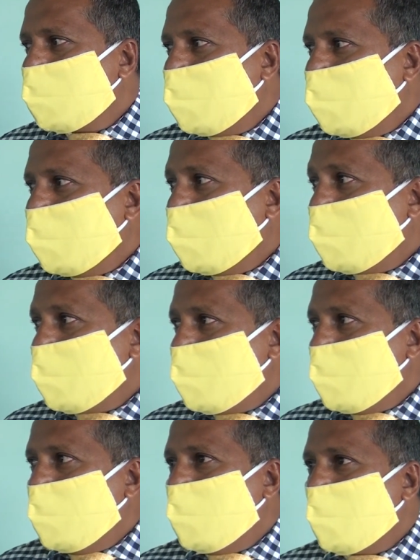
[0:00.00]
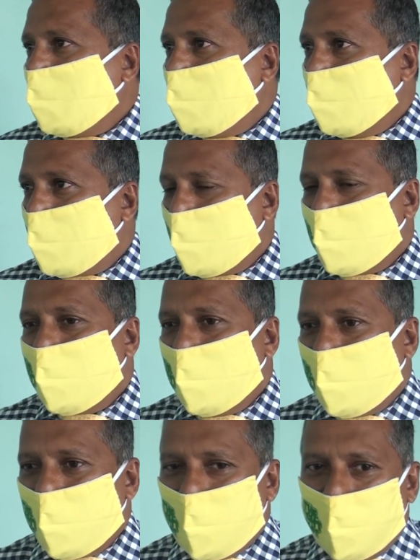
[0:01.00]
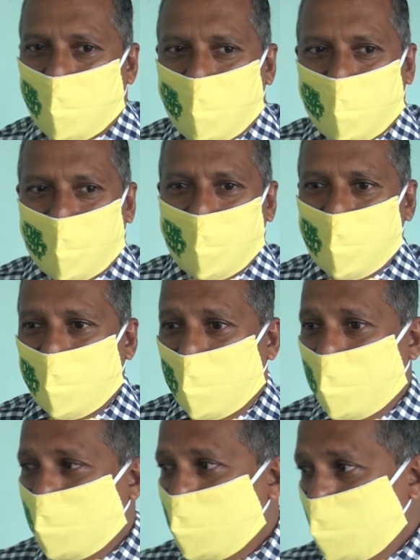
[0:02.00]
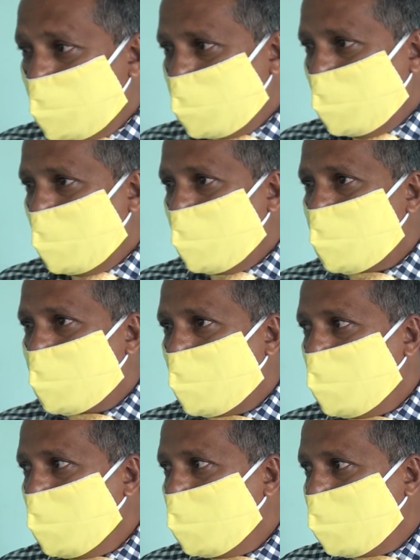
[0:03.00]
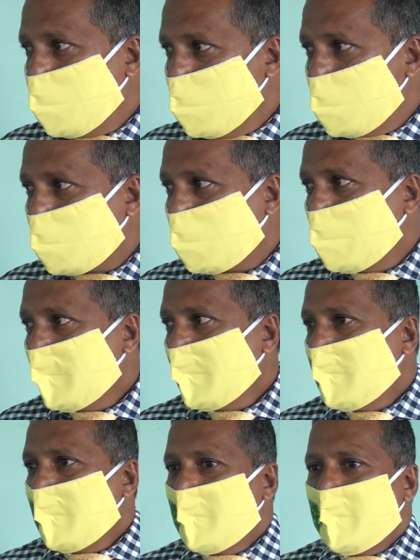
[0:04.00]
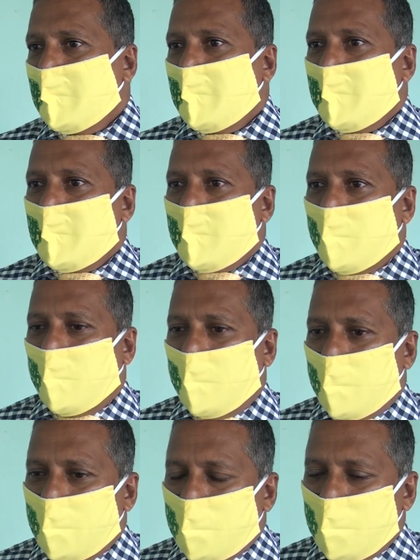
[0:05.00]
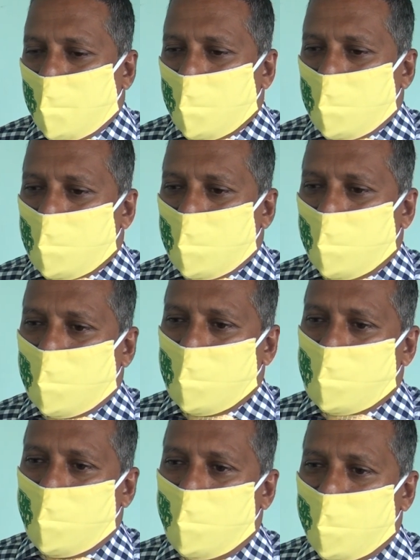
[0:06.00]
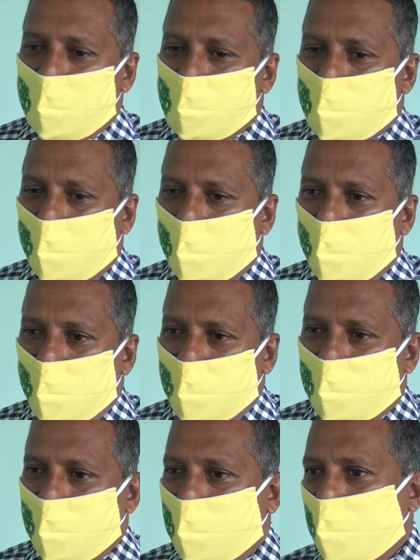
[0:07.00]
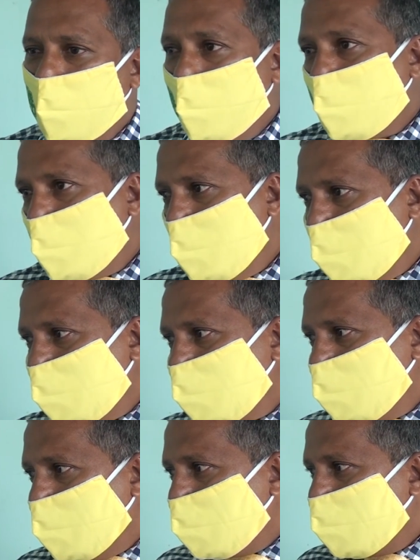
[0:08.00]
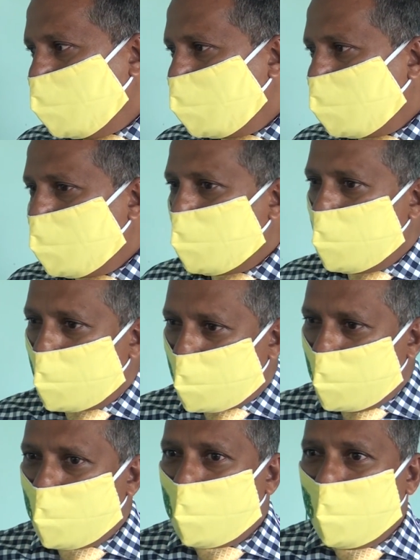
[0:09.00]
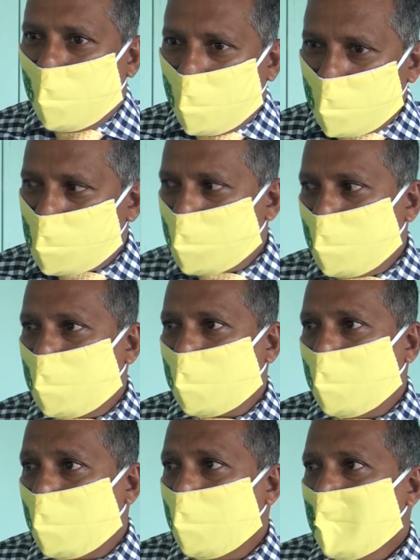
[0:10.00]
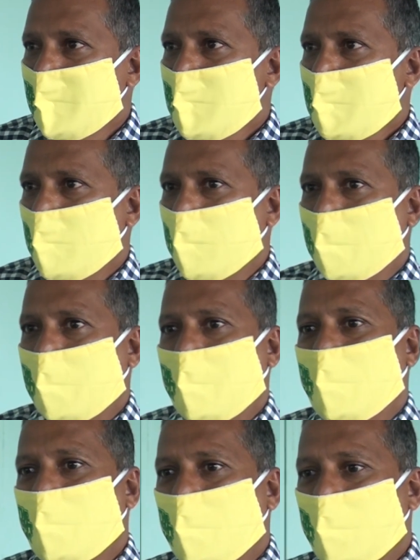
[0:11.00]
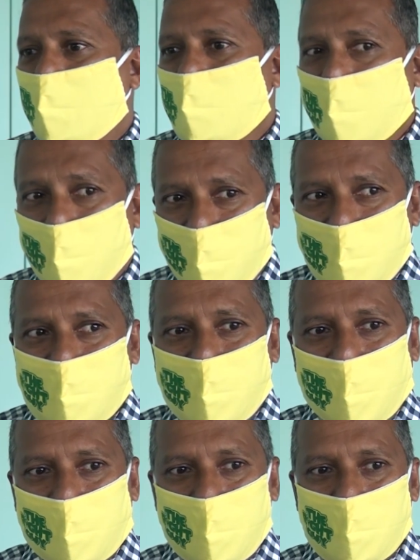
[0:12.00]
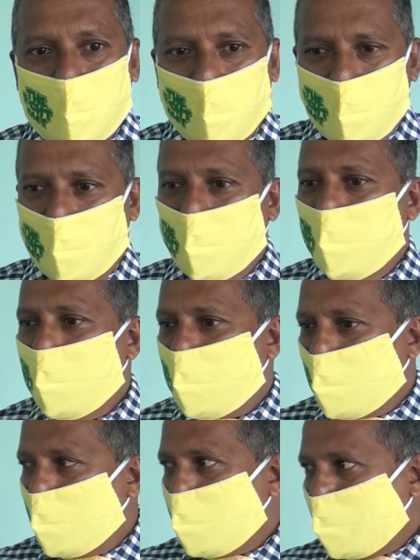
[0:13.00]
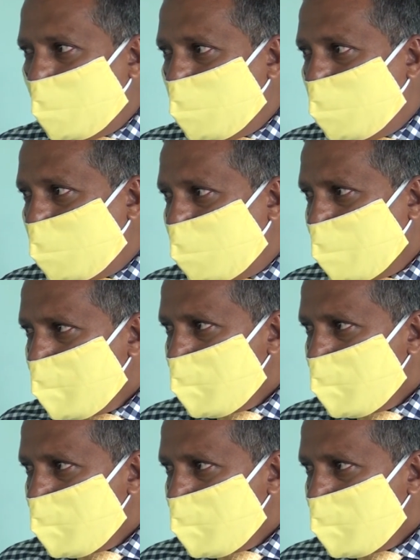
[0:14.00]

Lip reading: a lot of the final details are being worked on. It is based on what equipment you are going to put in the hospital, what level of service that is going to be provided.